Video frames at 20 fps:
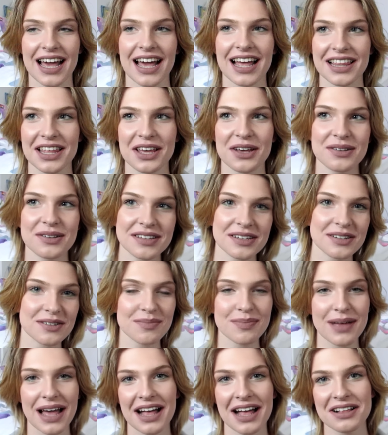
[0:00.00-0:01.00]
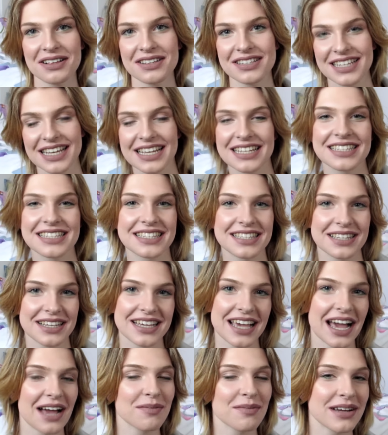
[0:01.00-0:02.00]
Hello little bells, it's
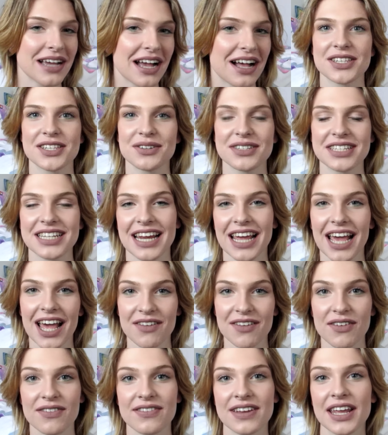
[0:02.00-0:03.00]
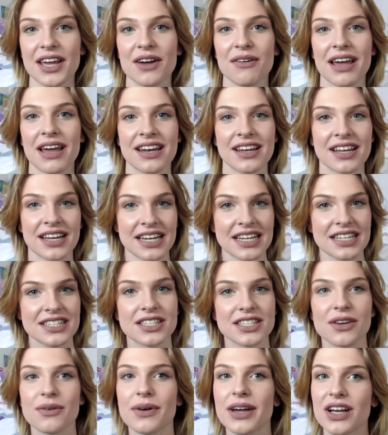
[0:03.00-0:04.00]
Gabrielle. So today I have a video and it
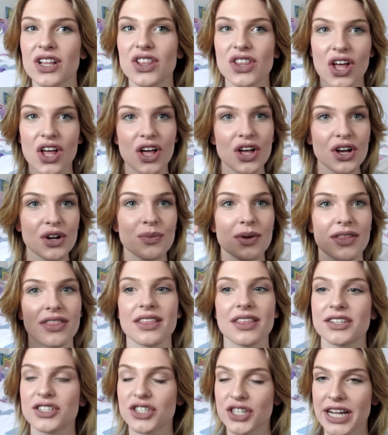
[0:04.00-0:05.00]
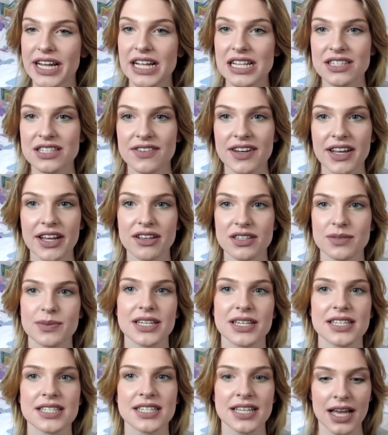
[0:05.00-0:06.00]
is going along with the trans videos
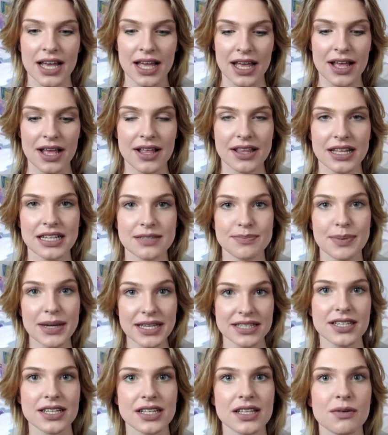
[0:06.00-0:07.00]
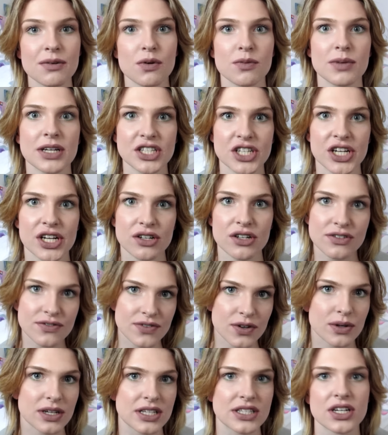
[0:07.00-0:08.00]
because that's basically what my channel's
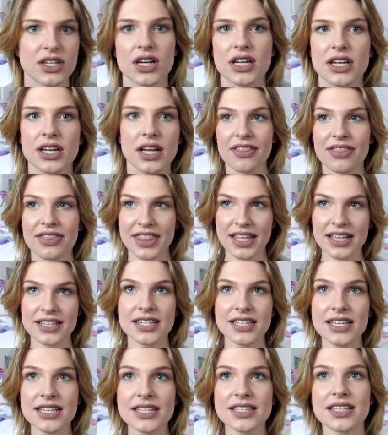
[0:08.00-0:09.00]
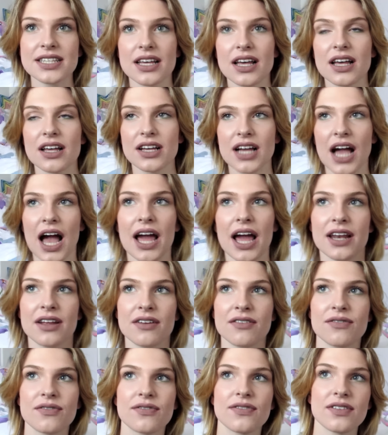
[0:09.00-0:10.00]
focused on. This is kind
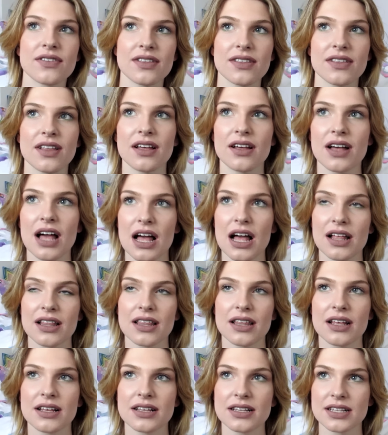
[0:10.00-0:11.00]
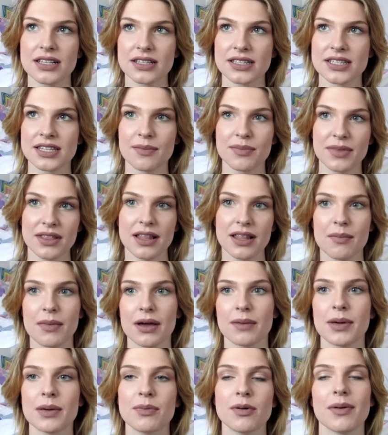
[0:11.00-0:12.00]
of something
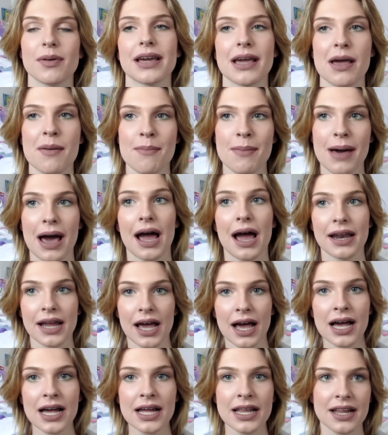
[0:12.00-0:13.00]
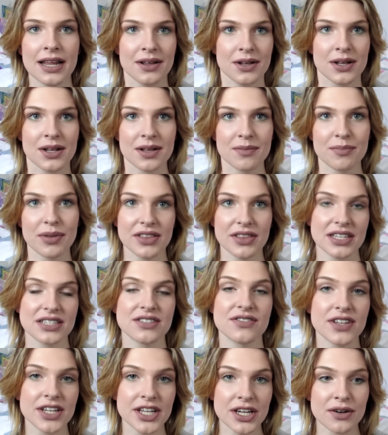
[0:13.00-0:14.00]
that people might get mad at, but
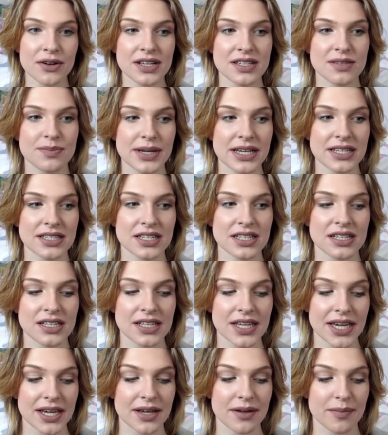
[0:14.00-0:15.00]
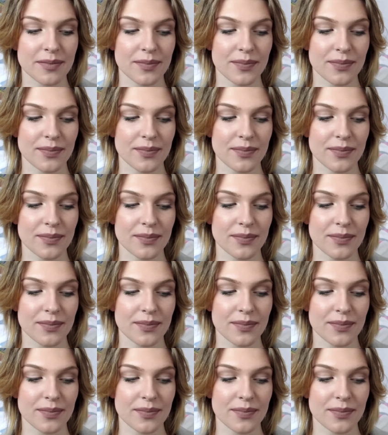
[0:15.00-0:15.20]
this video is basically